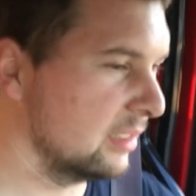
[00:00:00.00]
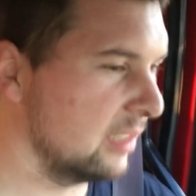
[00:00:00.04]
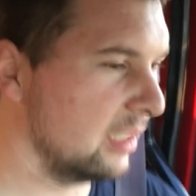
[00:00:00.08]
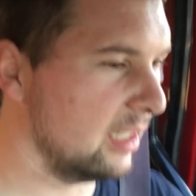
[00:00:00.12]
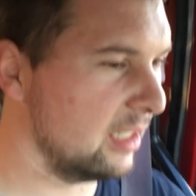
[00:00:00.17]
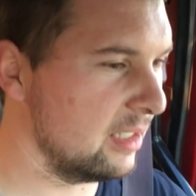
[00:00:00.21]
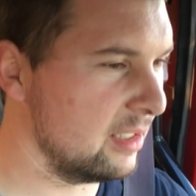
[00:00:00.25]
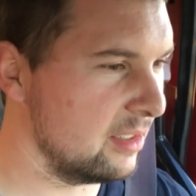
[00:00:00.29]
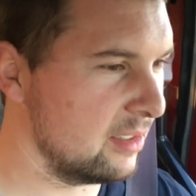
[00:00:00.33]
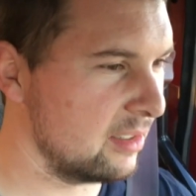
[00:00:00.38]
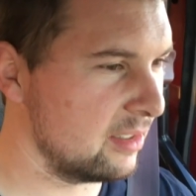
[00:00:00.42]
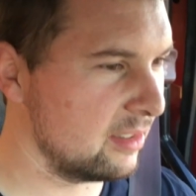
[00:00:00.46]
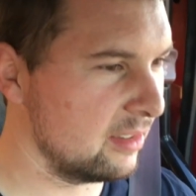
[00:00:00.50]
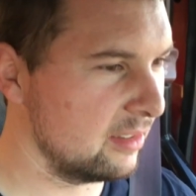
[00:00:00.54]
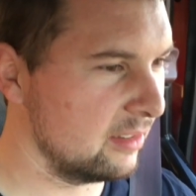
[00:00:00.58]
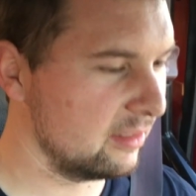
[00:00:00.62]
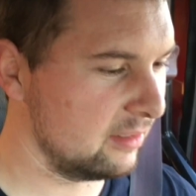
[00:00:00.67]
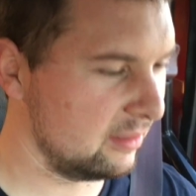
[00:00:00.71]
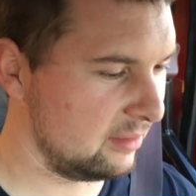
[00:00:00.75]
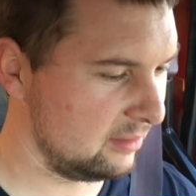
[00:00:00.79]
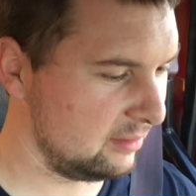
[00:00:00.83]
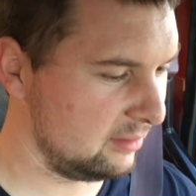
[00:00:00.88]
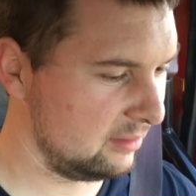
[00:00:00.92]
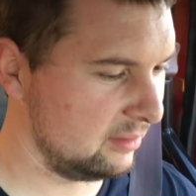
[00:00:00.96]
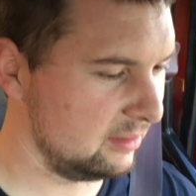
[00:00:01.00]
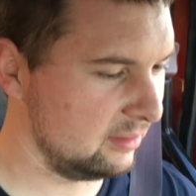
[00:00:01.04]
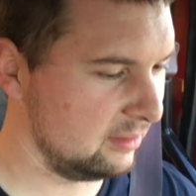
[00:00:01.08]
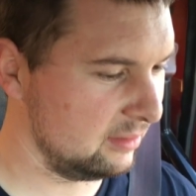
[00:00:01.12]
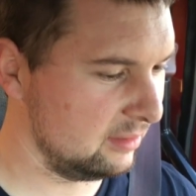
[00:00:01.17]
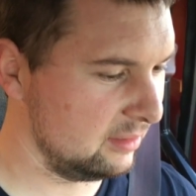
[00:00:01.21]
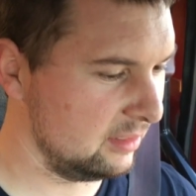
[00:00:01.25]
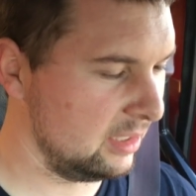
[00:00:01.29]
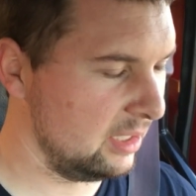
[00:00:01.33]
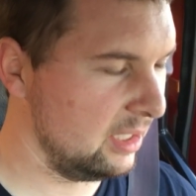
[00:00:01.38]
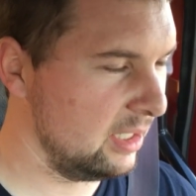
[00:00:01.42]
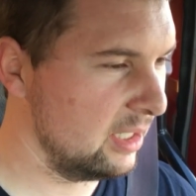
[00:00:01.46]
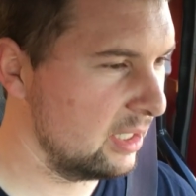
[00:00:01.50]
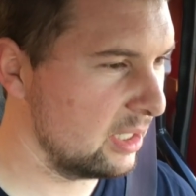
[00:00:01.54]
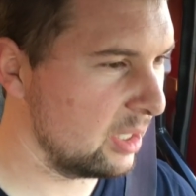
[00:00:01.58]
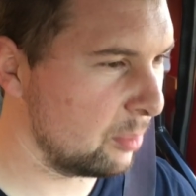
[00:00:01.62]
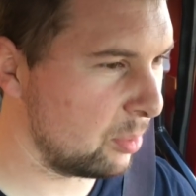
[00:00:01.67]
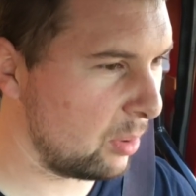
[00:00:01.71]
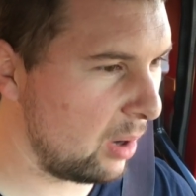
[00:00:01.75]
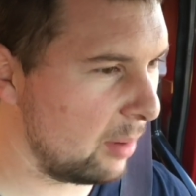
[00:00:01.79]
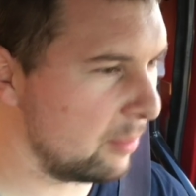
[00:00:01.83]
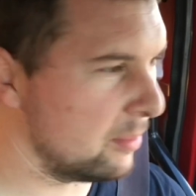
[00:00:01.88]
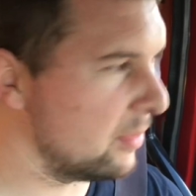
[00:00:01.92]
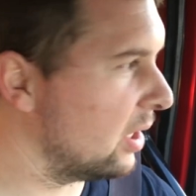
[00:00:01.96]
Because the
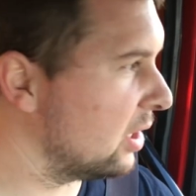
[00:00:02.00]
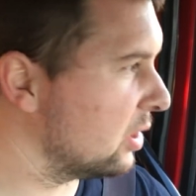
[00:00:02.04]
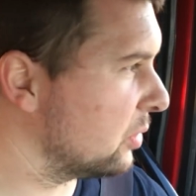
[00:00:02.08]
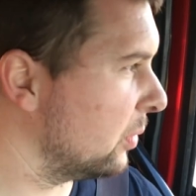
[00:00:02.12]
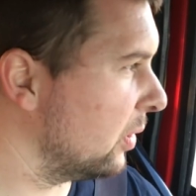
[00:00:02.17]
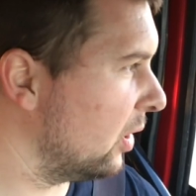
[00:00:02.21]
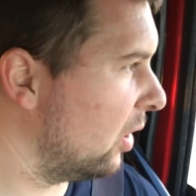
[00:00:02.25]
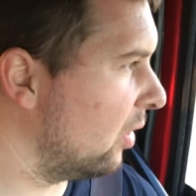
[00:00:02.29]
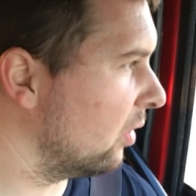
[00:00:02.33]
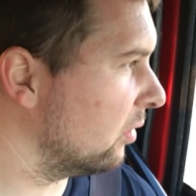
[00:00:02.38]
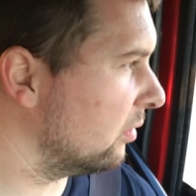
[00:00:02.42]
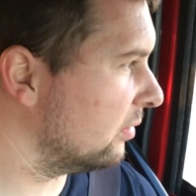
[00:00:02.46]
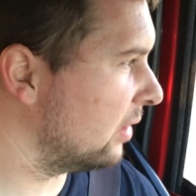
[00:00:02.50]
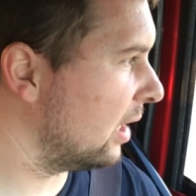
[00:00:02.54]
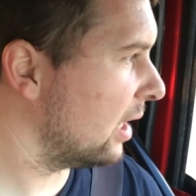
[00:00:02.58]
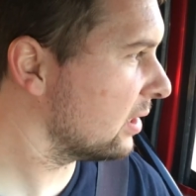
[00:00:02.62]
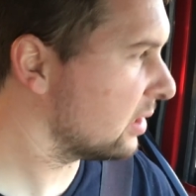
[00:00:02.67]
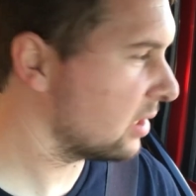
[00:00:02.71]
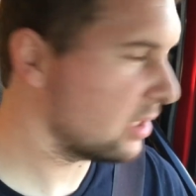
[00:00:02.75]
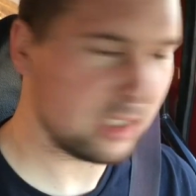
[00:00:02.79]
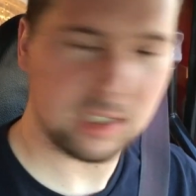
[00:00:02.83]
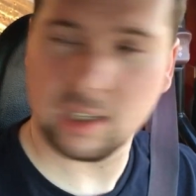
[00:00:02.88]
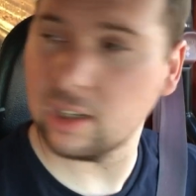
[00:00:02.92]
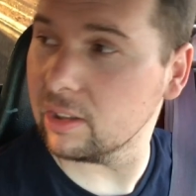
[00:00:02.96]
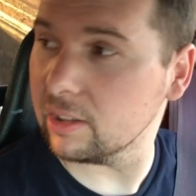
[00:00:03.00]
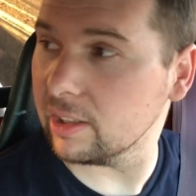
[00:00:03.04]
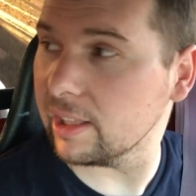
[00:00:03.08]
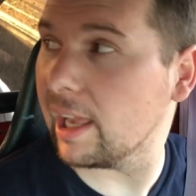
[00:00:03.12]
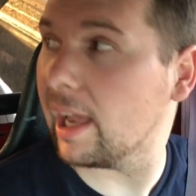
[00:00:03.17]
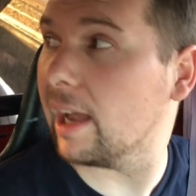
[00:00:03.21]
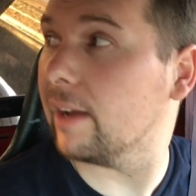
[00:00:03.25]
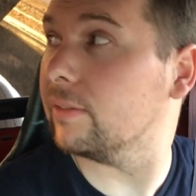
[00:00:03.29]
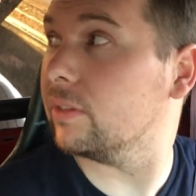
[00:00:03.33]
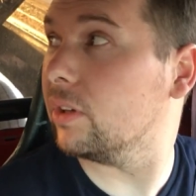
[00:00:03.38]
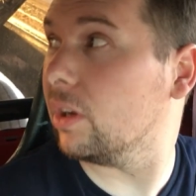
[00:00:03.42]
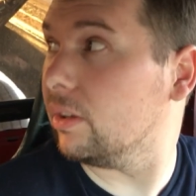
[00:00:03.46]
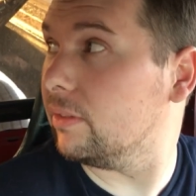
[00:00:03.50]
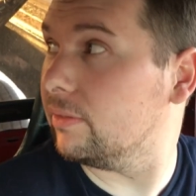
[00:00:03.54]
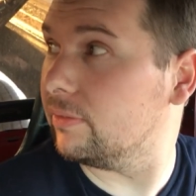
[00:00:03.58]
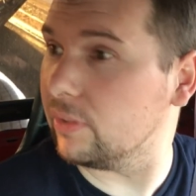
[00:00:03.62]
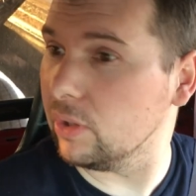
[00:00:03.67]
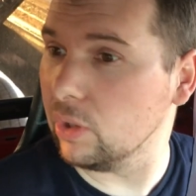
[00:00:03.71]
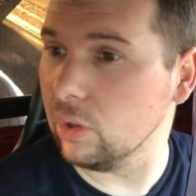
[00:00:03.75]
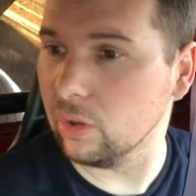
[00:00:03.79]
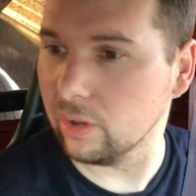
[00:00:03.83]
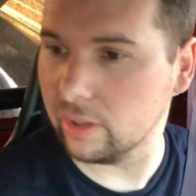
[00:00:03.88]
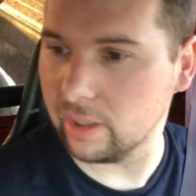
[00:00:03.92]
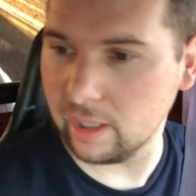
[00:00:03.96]
problem is we don't necessarily have good
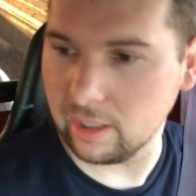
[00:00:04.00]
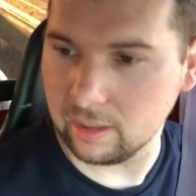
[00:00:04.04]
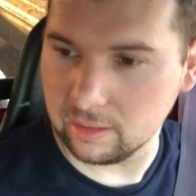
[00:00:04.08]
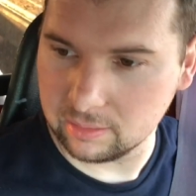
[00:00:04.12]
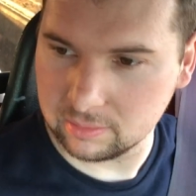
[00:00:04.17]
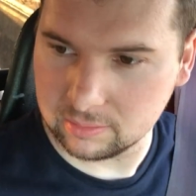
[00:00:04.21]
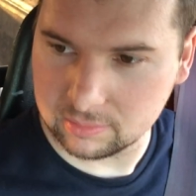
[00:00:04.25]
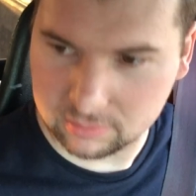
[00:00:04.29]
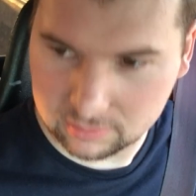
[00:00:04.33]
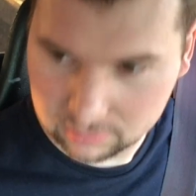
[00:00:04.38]
fuel in it.